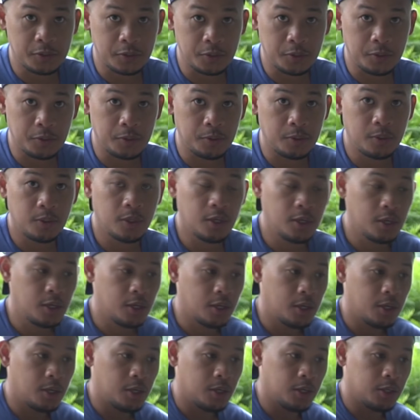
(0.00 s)
to
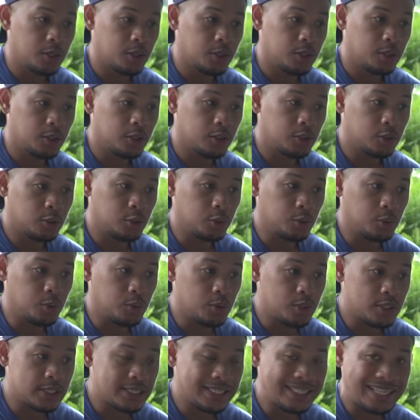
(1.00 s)

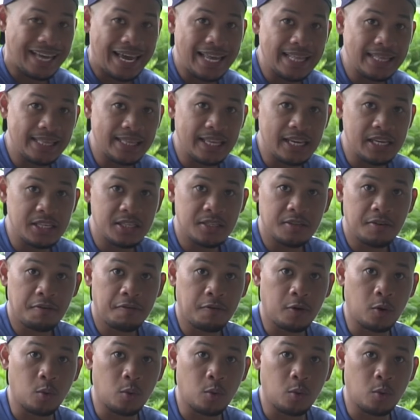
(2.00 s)
send this for